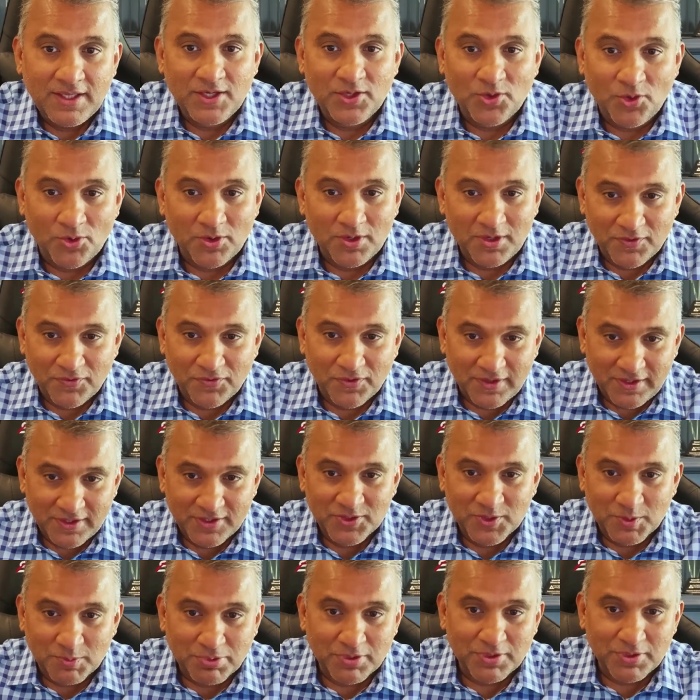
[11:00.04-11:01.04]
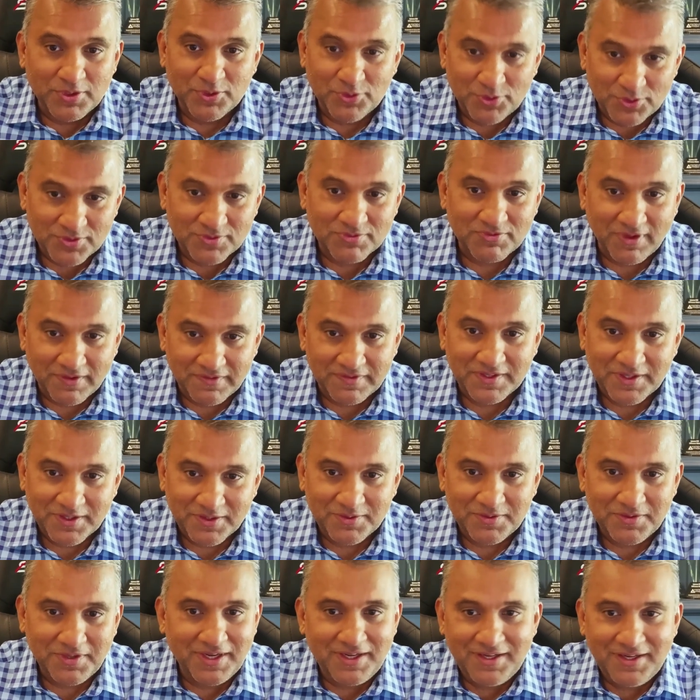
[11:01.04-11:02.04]
order for us to produce revenue,
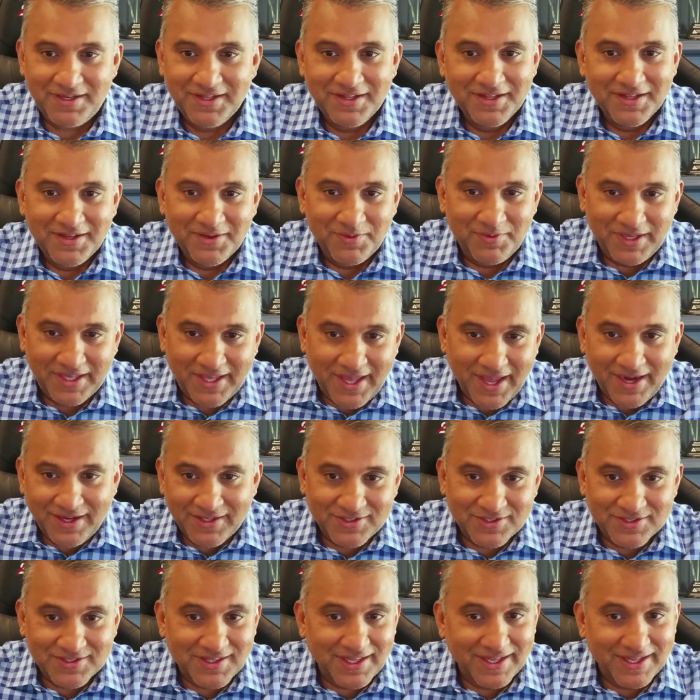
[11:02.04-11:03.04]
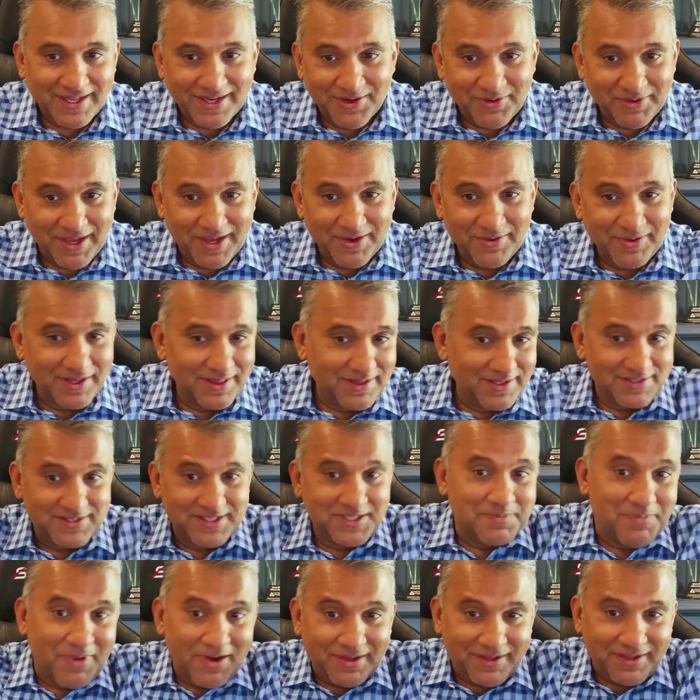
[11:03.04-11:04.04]
right? We can't just like, okay, well, this is
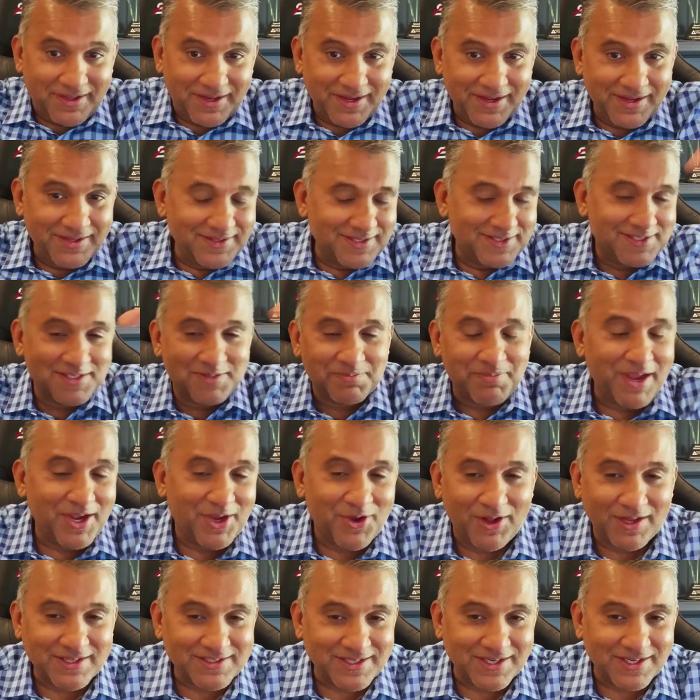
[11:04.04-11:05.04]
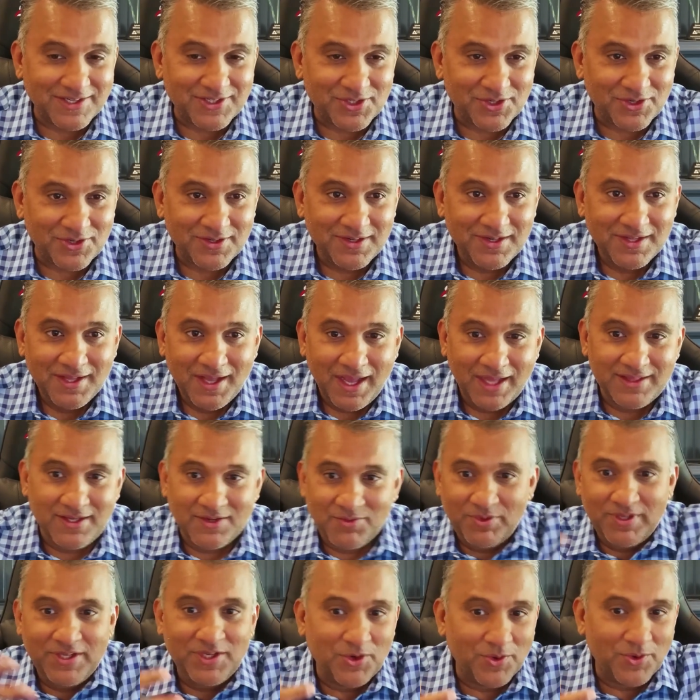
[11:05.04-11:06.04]
marketing, this is my call center, and then
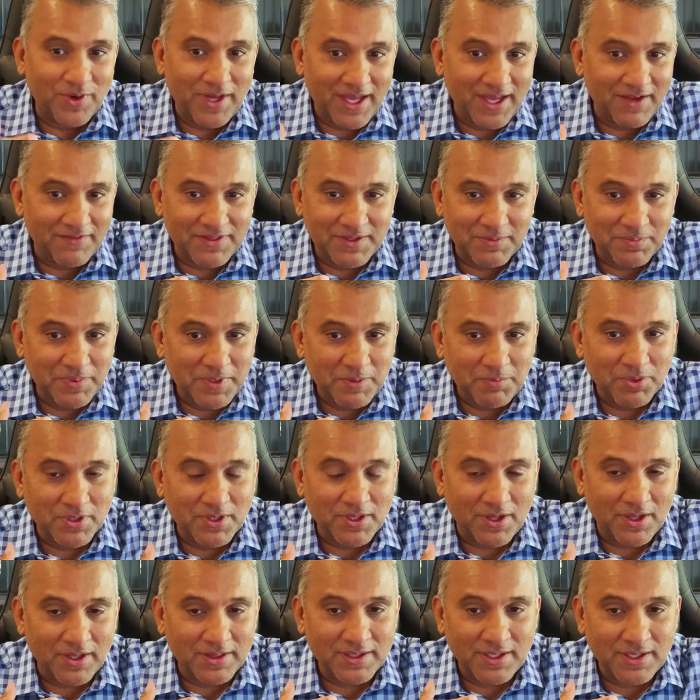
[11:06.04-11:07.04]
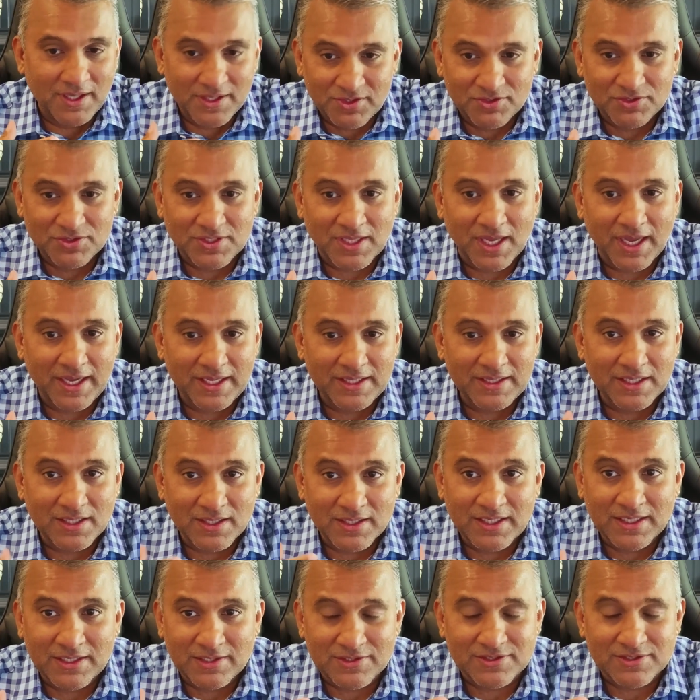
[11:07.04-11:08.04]
we don't have the people on the other side, the
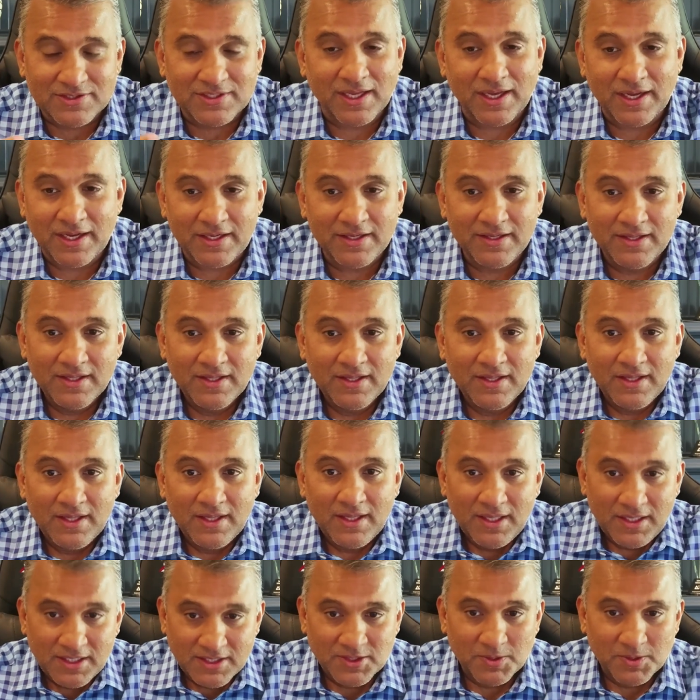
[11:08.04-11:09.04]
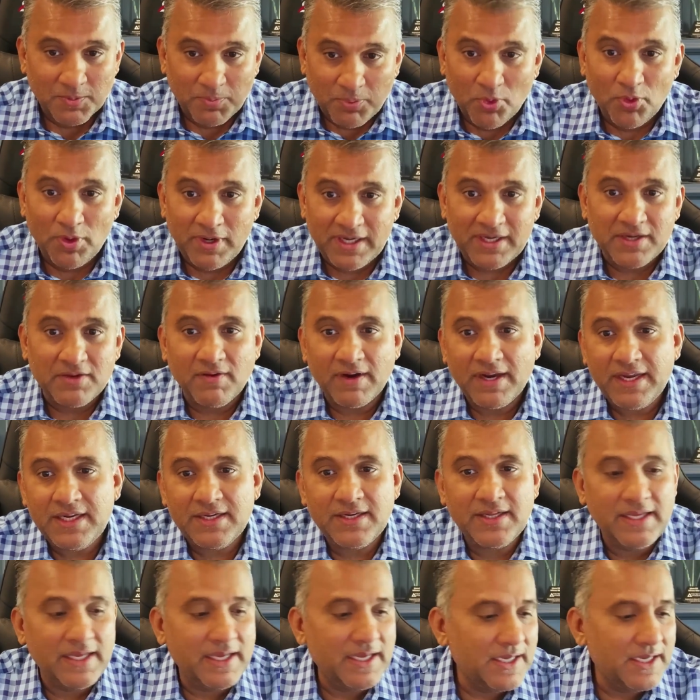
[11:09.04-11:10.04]
clinical side, supported, right?
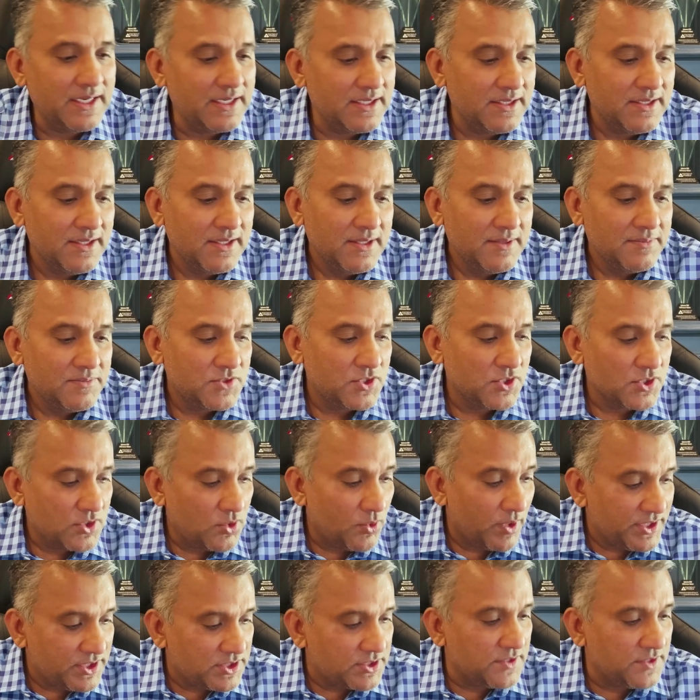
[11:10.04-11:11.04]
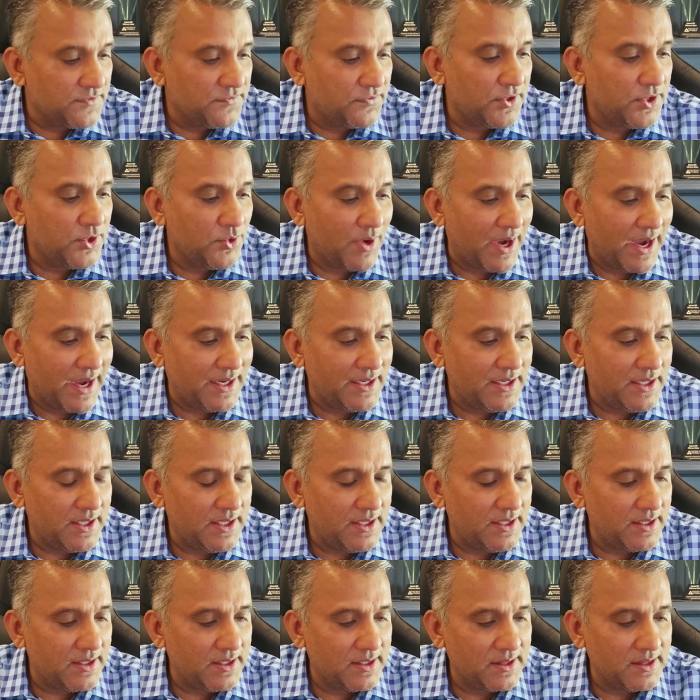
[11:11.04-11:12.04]
And so the question for you,
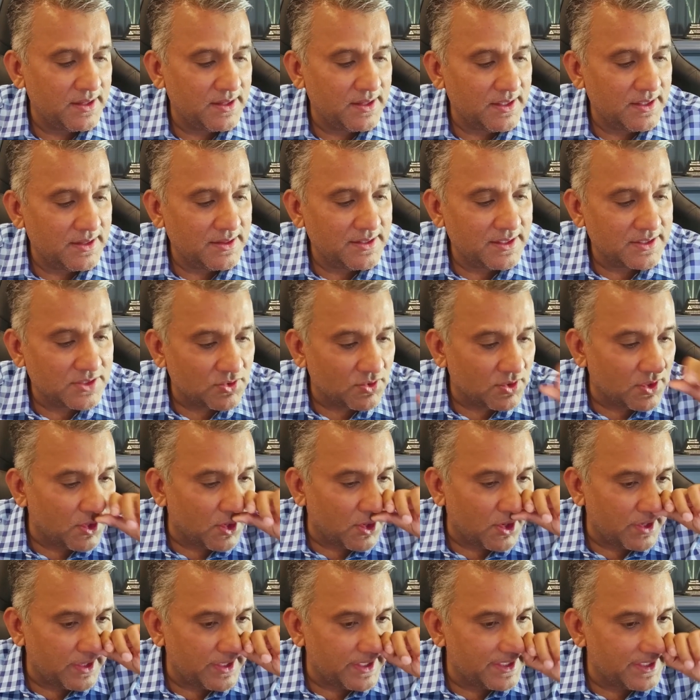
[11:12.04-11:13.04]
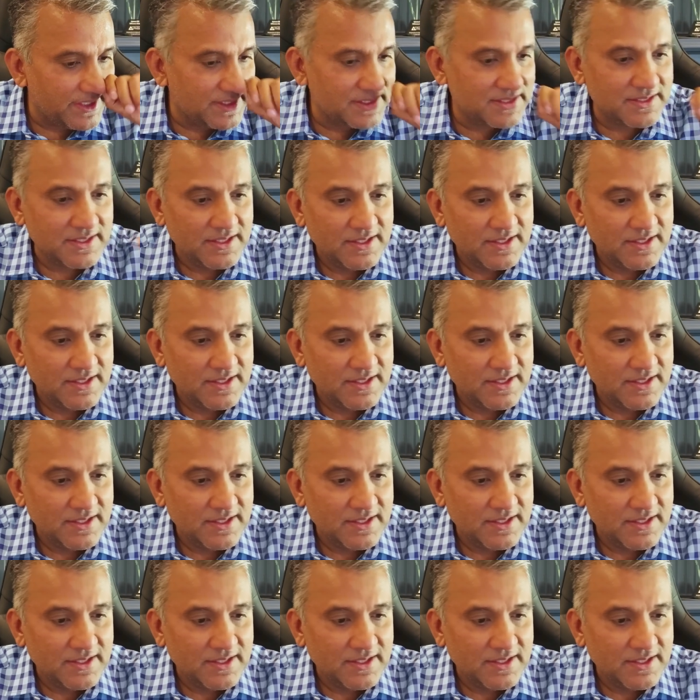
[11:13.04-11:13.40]
Heidi, in this regard is,